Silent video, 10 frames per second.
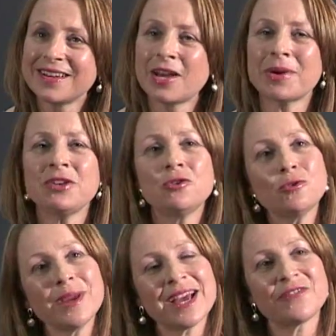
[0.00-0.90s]
Now, I
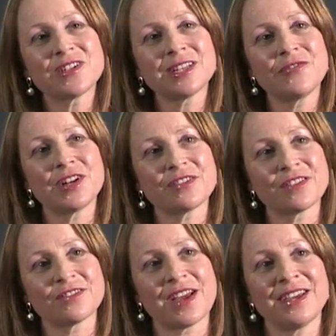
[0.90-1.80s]
know we have to live in a
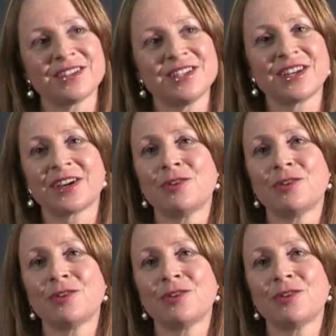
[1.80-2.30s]
society and